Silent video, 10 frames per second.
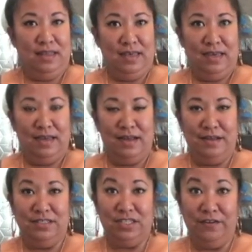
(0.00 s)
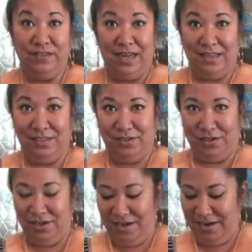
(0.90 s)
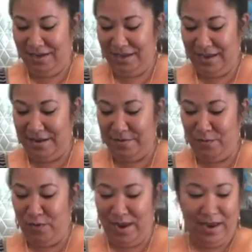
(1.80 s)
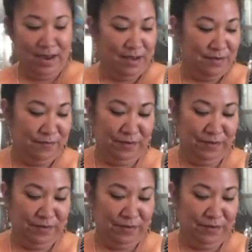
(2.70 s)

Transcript: the Jeff Danzer way